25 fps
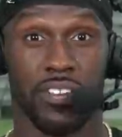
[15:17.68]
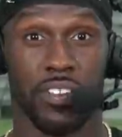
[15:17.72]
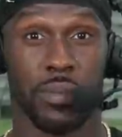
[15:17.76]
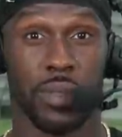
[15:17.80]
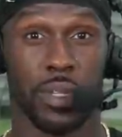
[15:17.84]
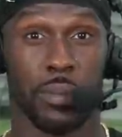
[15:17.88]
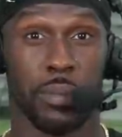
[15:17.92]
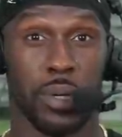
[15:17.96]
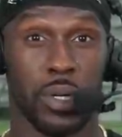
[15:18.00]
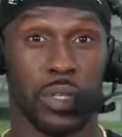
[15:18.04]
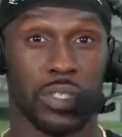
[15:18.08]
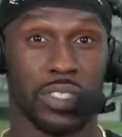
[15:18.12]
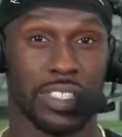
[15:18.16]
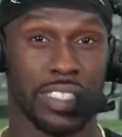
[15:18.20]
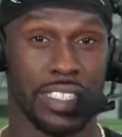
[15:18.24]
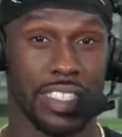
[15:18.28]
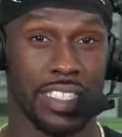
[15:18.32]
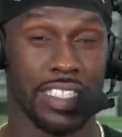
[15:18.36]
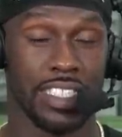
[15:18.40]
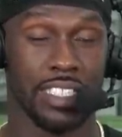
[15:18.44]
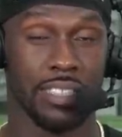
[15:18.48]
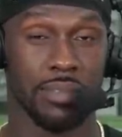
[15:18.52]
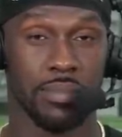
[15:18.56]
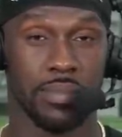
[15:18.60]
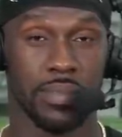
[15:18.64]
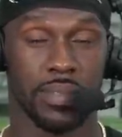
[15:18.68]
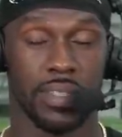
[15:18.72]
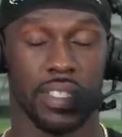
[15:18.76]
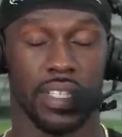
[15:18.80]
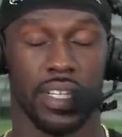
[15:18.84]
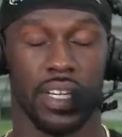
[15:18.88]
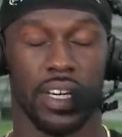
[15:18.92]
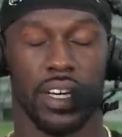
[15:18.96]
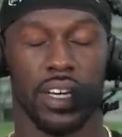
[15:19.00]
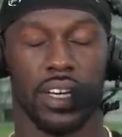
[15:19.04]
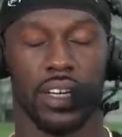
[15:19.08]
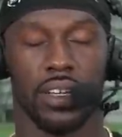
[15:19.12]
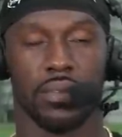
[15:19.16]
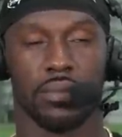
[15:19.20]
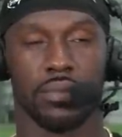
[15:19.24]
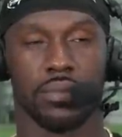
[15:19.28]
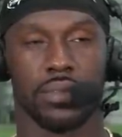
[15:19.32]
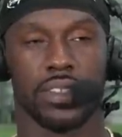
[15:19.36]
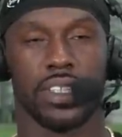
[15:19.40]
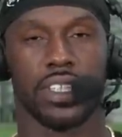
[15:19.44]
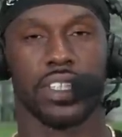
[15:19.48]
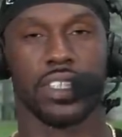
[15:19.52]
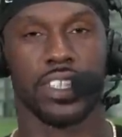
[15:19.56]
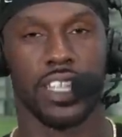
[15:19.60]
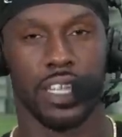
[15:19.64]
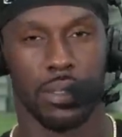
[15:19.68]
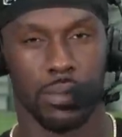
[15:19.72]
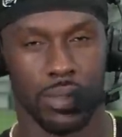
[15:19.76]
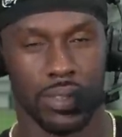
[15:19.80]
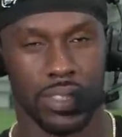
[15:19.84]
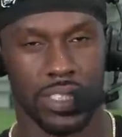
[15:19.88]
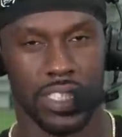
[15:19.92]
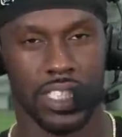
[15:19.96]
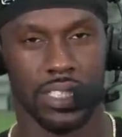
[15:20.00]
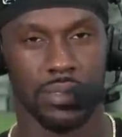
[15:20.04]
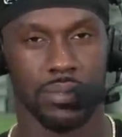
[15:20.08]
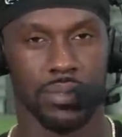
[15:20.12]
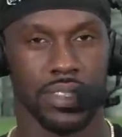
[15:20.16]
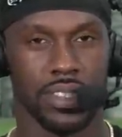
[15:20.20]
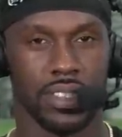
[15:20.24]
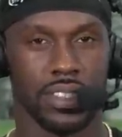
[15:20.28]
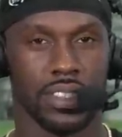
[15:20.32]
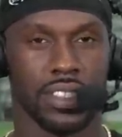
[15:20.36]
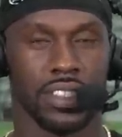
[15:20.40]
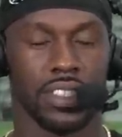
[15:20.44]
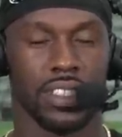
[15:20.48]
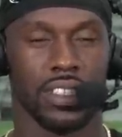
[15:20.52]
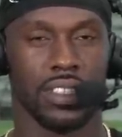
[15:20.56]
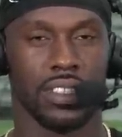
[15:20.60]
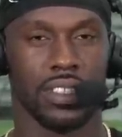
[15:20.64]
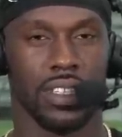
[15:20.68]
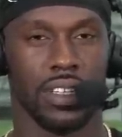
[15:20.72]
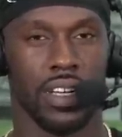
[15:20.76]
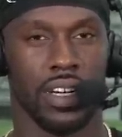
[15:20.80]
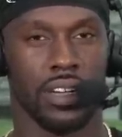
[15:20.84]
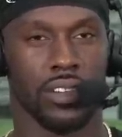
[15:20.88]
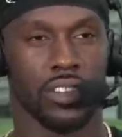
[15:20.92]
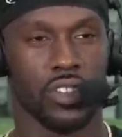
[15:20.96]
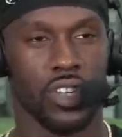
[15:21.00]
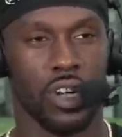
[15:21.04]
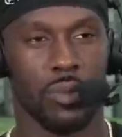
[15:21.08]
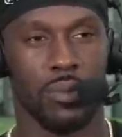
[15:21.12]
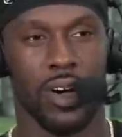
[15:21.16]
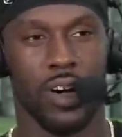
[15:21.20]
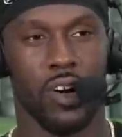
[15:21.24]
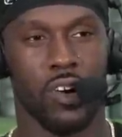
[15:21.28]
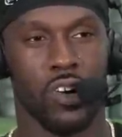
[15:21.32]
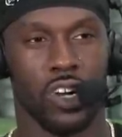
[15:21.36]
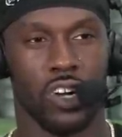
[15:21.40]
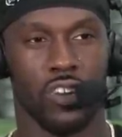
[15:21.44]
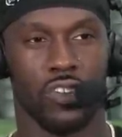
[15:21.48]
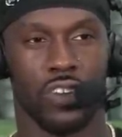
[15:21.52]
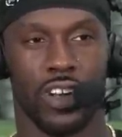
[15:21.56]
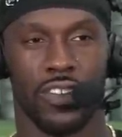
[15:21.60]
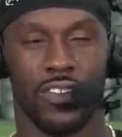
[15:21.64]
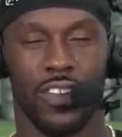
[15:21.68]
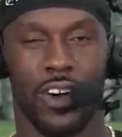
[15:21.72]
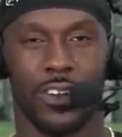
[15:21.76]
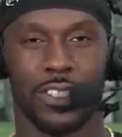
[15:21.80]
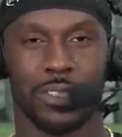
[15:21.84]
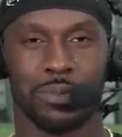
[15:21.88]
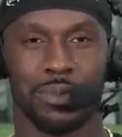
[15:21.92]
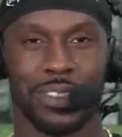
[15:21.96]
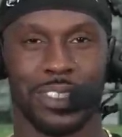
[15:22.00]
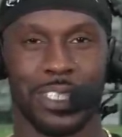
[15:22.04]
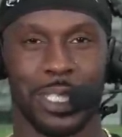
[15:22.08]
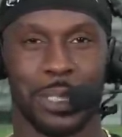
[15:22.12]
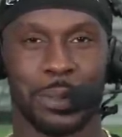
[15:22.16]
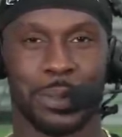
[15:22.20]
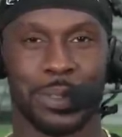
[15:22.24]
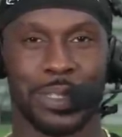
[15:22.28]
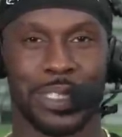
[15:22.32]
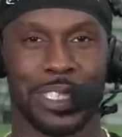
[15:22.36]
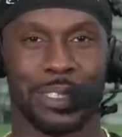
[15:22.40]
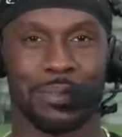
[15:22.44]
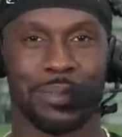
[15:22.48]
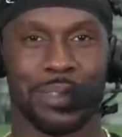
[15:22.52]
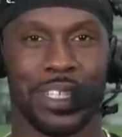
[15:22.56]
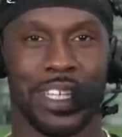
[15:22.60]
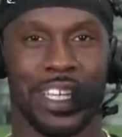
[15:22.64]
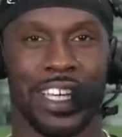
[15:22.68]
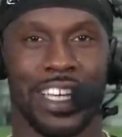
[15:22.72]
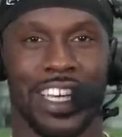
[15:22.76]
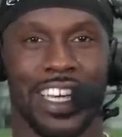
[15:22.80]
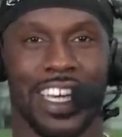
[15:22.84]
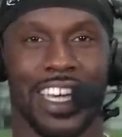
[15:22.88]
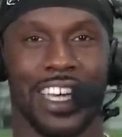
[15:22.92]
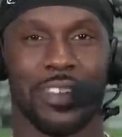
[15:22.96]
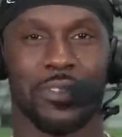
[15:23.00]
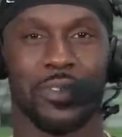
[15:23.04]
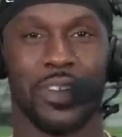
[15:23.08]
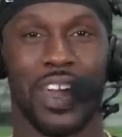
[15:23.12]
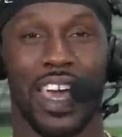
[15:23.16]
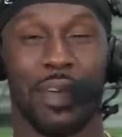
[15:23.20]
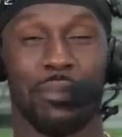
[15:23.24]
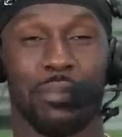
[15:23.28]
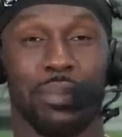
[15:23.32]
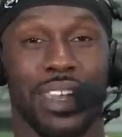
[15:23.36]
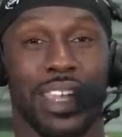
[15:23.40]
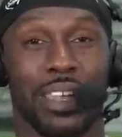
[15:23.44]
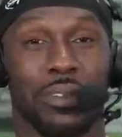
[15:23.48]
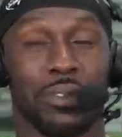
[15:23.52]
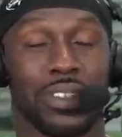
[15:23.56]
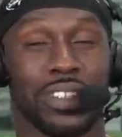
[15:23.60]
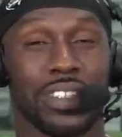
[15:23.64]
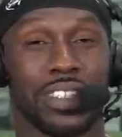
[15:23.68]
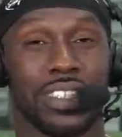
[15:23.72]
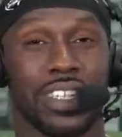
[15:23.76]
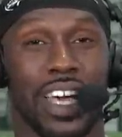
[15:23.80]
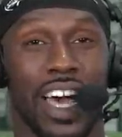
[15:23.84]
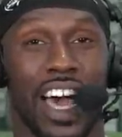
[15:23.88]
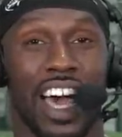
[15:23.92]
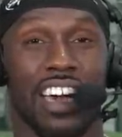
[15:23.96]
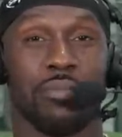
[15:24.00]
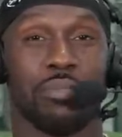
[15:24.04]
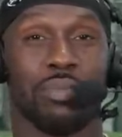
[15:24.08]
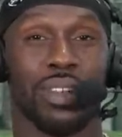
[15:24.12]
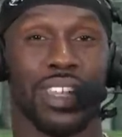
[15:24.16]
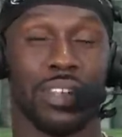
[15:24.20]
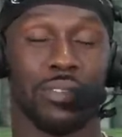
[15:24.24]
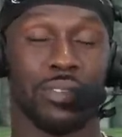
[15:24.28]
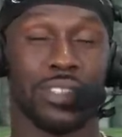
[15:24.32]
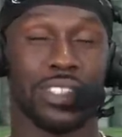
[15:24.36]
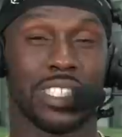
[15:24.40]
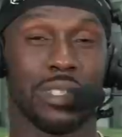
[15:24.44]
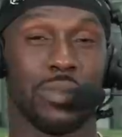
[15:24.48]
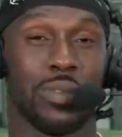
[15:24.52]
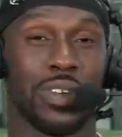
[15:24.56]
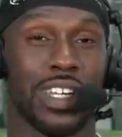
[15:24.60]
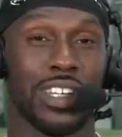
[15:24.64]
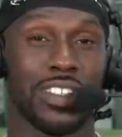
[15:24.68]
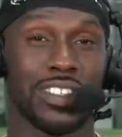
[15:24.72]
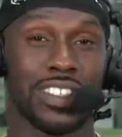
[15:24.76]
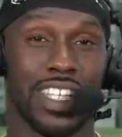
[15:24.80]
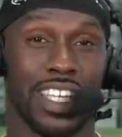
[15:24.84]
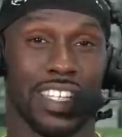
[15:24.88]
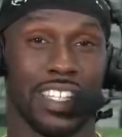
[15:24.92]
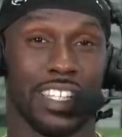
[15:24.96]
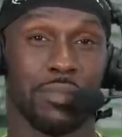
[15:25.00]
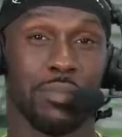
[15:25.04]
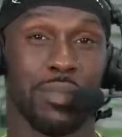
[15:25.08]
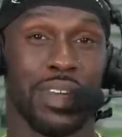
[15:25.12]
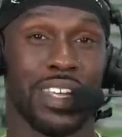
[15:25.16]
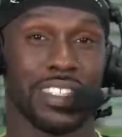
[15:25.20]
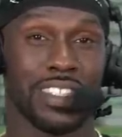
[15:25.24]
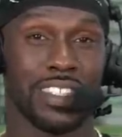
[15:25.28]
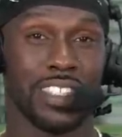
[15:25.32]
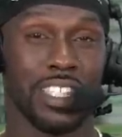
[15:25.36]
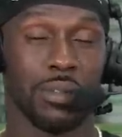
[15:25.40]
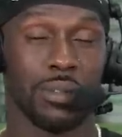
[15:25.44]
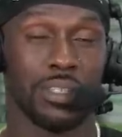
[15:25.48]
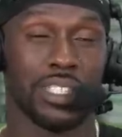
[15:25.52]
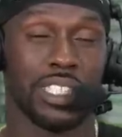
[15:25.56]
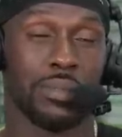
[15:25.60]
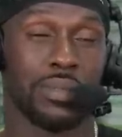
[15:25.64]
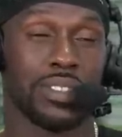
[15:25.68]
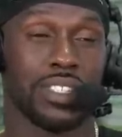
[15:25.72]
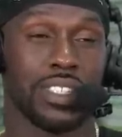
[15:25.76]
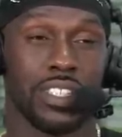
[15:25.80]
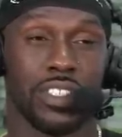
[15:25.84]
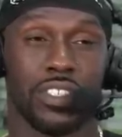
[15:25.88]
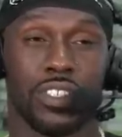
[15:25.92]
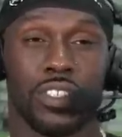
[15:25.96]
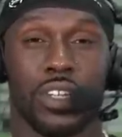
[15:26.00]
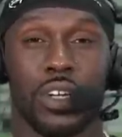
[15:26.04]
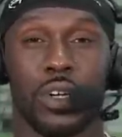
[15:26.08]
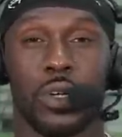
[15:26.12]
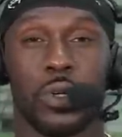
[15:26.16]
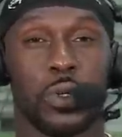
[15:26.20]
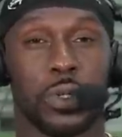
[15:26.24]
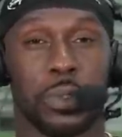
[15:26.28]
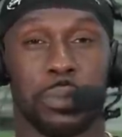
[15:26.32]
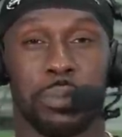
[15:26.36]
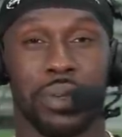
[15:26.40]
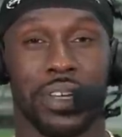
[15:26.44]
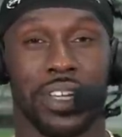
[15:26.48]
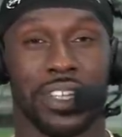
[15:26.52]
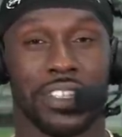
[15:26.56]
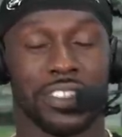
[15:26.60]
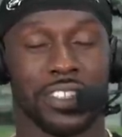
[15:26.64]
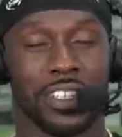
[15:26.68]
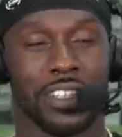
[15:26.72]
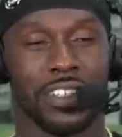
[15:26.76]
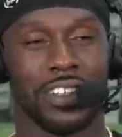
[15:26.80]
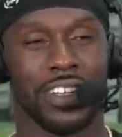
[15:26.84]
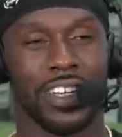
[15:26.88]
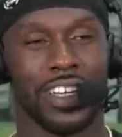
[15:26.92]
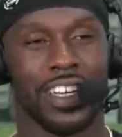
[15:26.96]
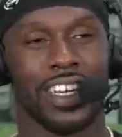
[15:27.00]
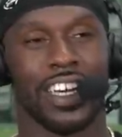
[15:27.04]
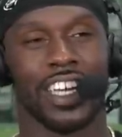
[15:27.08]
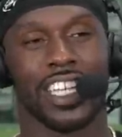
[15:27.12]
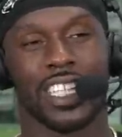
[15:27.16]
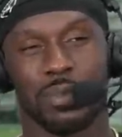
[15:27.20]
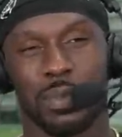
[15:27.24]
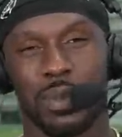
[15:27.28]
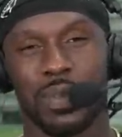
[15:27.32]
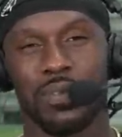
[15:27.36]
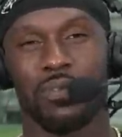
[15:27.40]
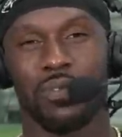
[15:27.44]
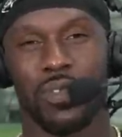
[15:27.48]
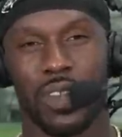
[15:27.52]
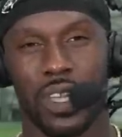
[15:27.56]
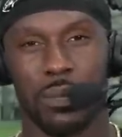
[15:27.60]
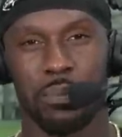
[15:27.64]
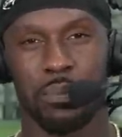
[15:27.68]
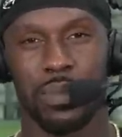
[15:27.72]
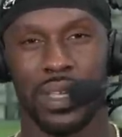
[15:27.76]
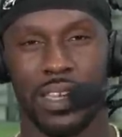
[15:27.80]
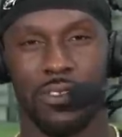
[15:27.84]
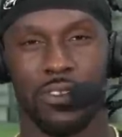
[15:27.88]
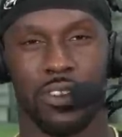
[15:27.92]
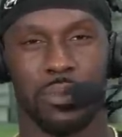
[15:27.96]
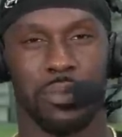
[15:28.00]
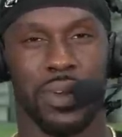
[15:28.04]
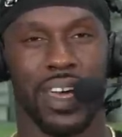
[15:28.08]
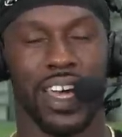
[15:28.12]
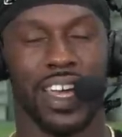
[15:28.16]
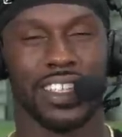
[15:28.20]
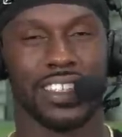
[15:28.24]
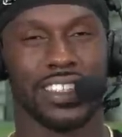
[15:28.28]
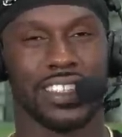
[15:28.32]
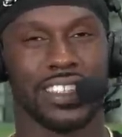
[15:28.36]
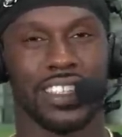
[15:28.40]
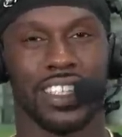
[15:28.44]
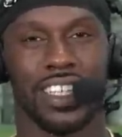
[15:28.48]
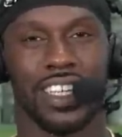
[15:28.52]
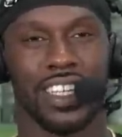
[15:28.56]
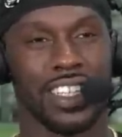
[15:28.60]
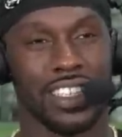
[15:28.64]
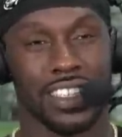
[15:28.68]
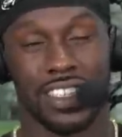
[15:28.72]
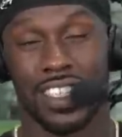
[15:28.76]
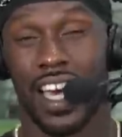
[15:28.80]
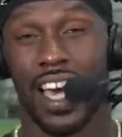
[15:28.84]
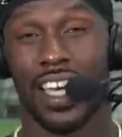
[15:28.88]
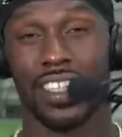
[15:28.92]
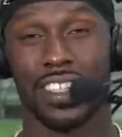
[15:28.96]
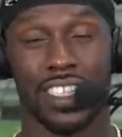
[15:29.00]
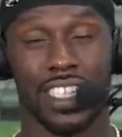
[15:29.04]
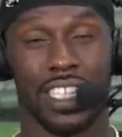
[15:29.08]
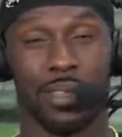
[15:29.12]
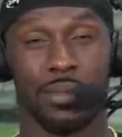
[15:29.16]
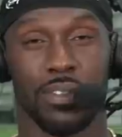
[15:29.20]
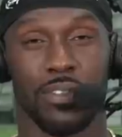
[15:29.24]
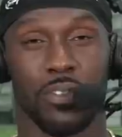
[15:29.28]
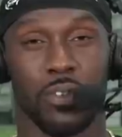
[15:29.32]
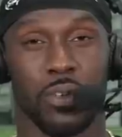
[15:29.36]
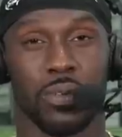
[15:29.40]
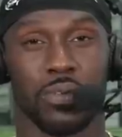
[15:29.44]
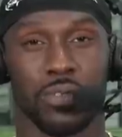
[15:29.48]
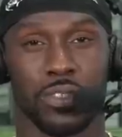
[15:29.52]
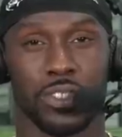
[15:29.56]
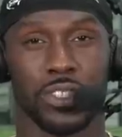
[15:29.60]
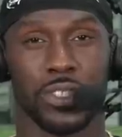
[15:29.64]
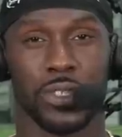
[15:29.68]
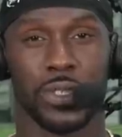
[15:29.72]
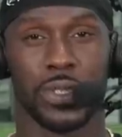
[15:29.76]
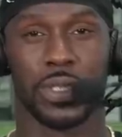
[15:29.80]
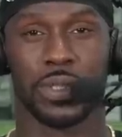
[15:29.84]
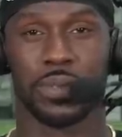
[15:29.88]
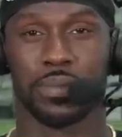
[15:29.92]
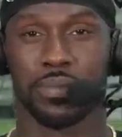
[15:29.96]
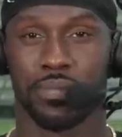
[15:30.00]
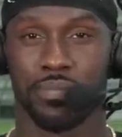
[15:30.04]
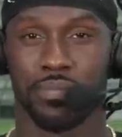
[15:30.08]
from the opposing team. The double teams, you know, throughout my whole career, I've always been double teamed. And when I play with someone else that demands a double team, you don't know who to pick. So it's been fun playing with Max, and the sky's the limit for him for sure.